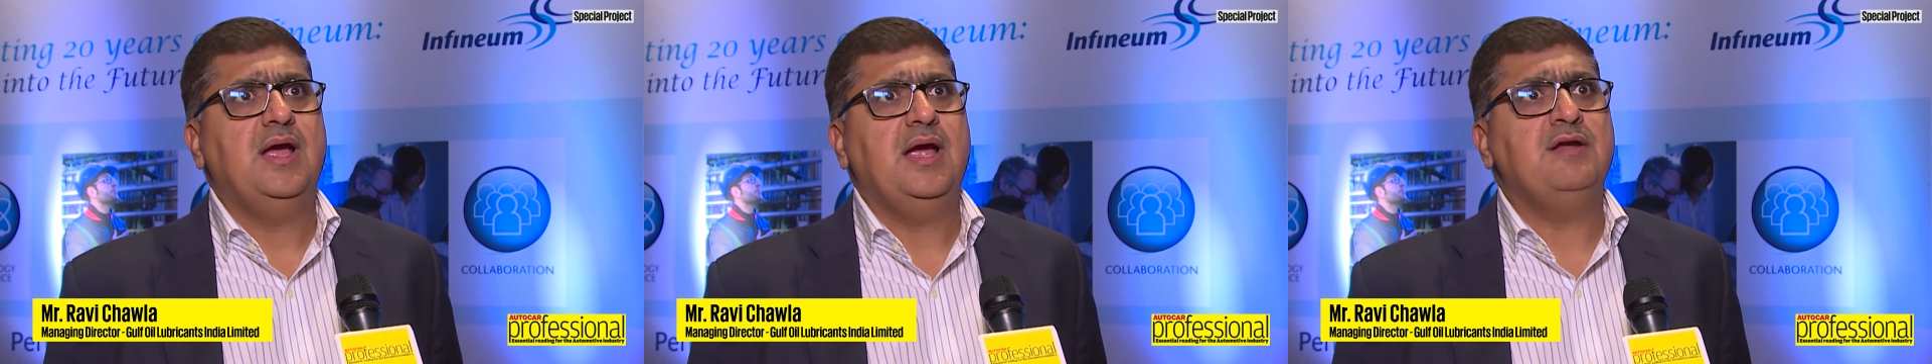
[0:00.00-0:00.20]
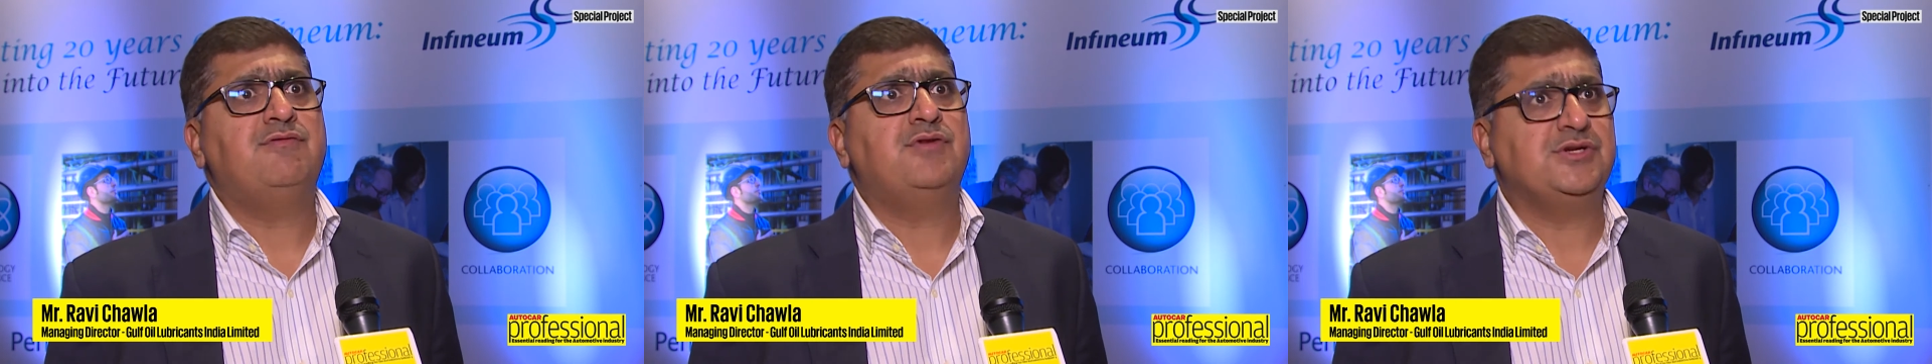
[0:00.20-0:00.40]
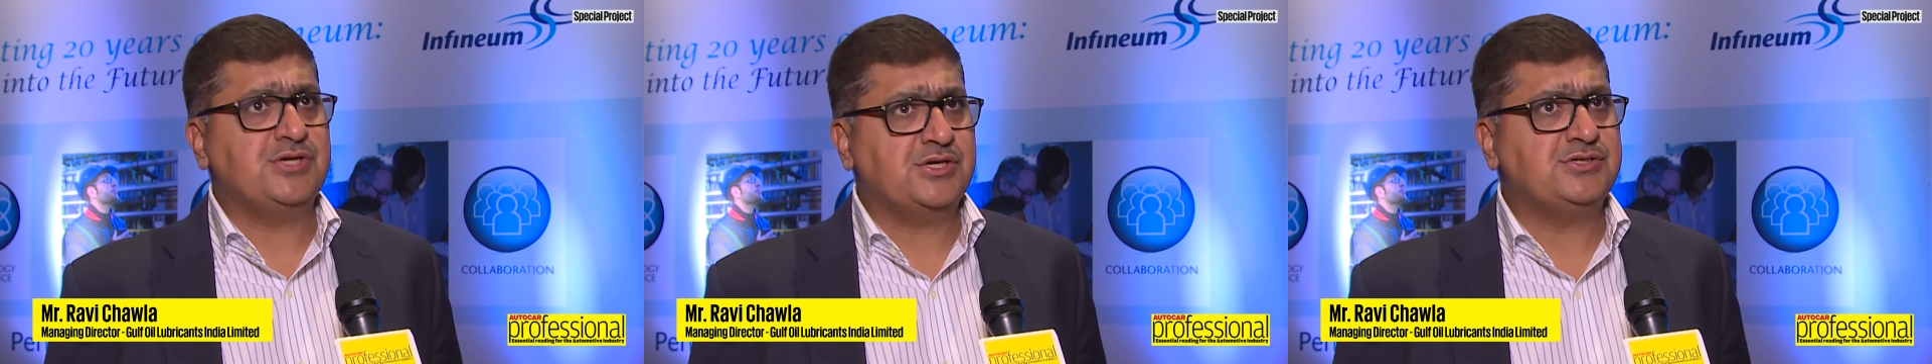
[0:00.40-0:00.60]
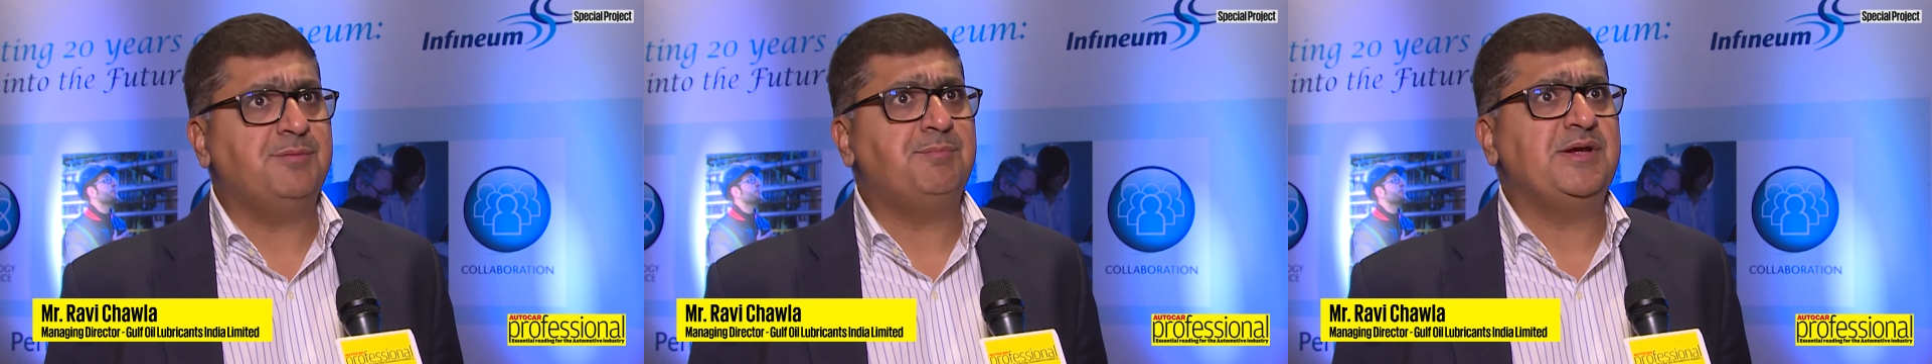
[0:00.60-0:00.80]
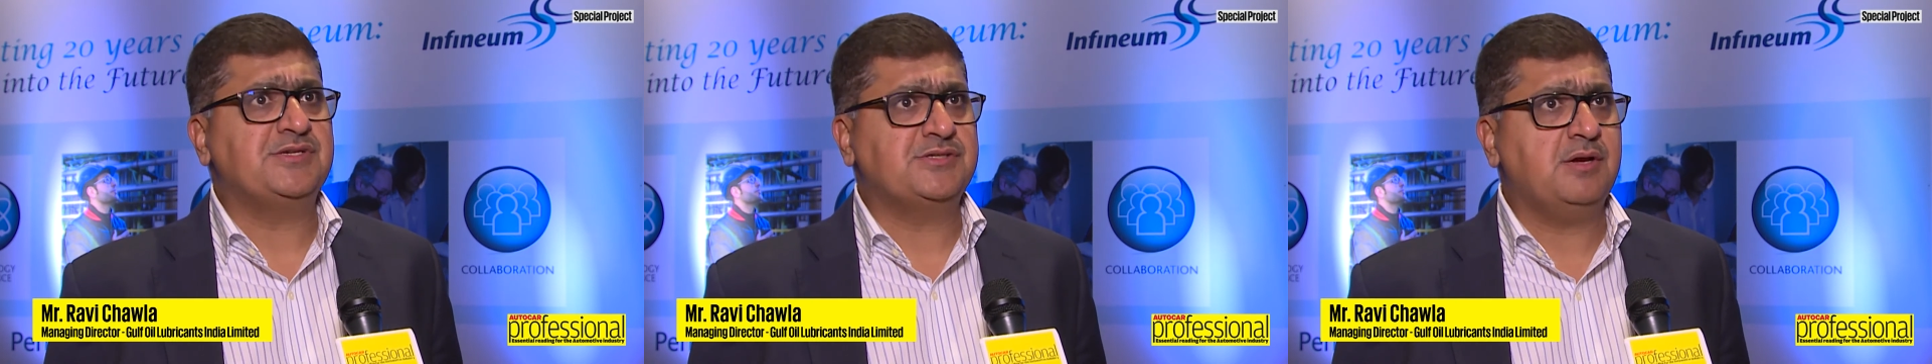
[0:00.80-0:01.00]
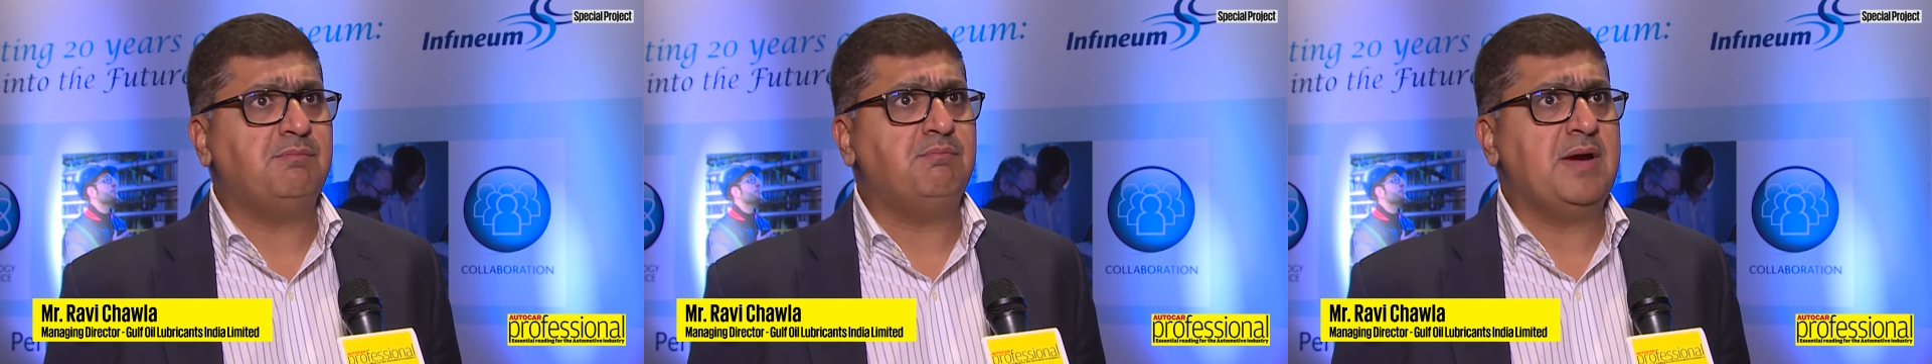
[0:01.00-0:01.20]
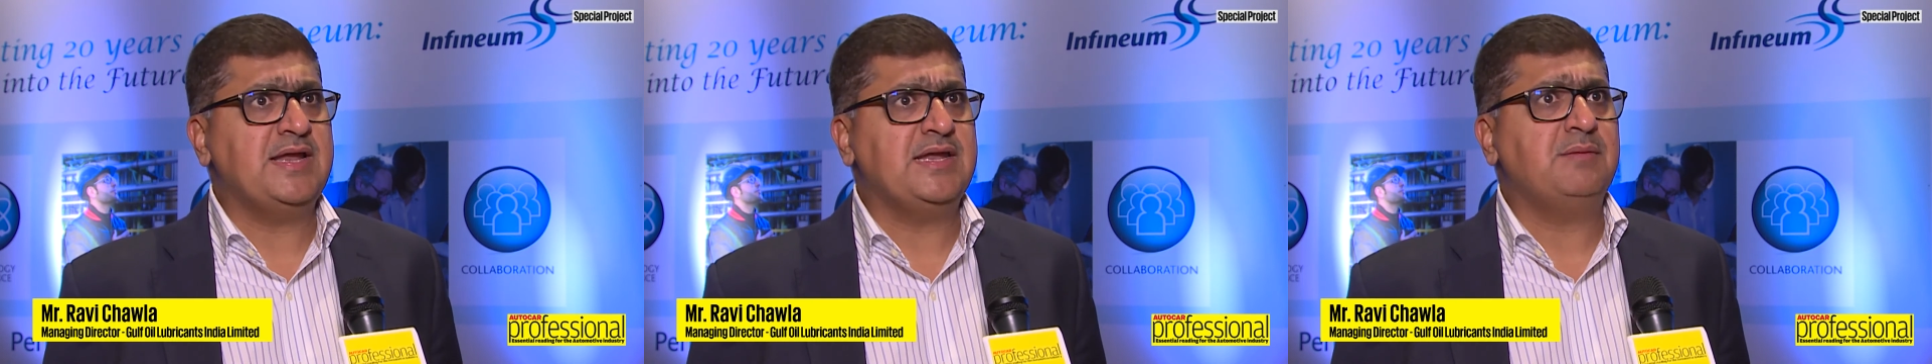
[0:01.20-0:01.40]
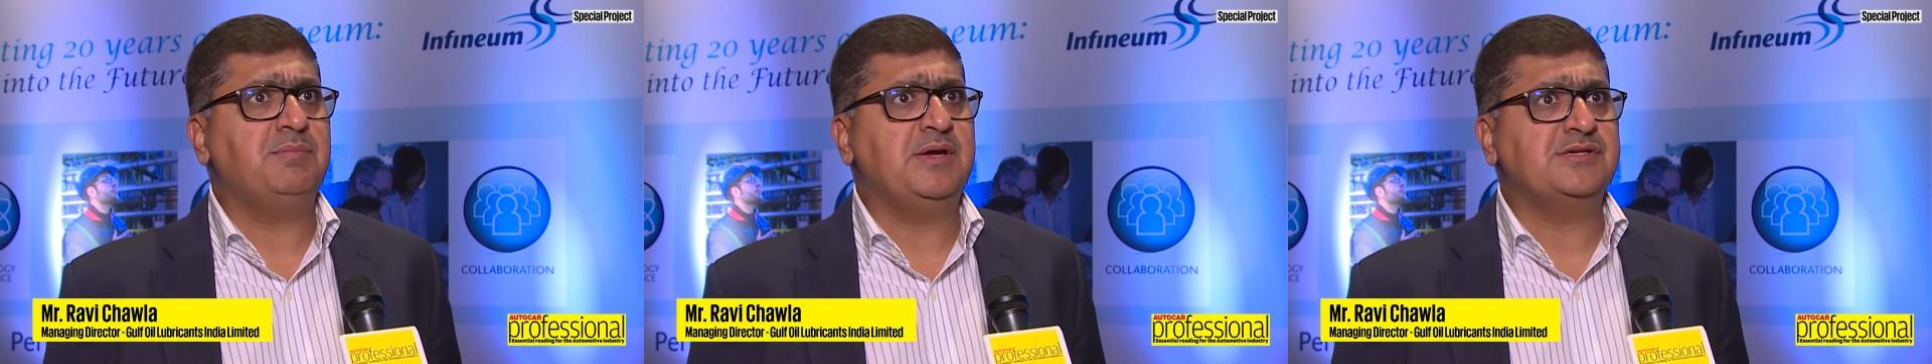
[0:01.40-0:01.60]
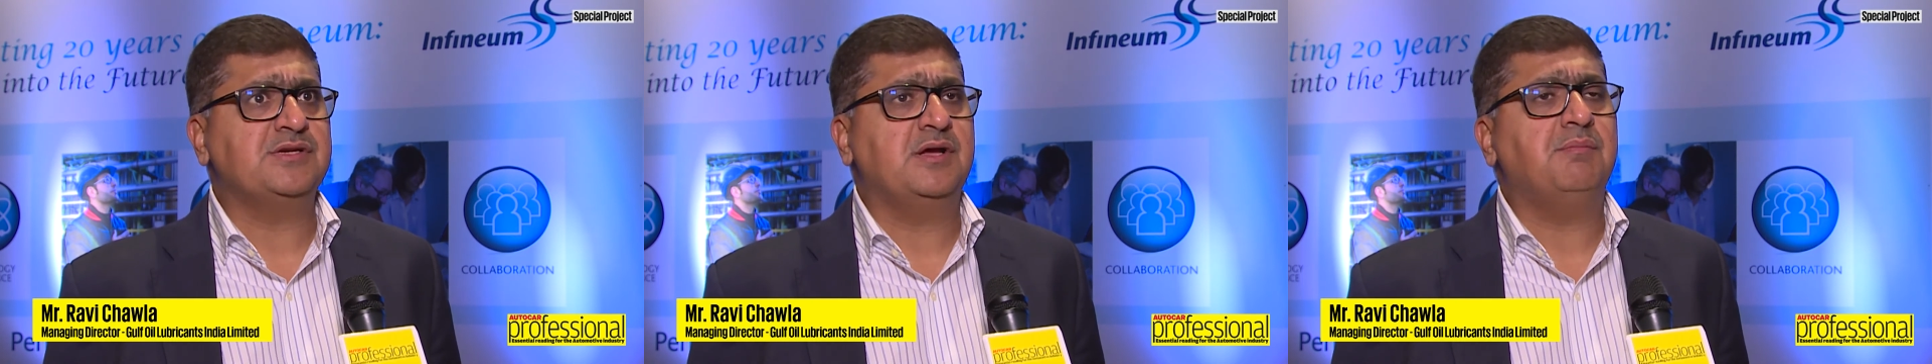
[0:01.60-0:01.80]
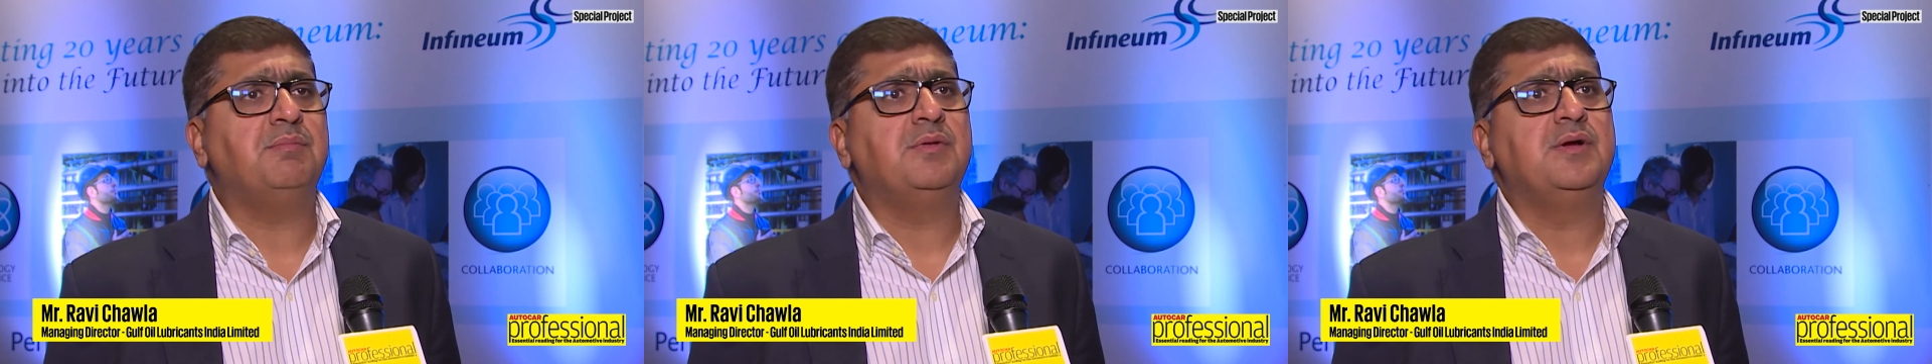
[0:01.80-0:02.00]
Infrastructure picks up, mining picks up,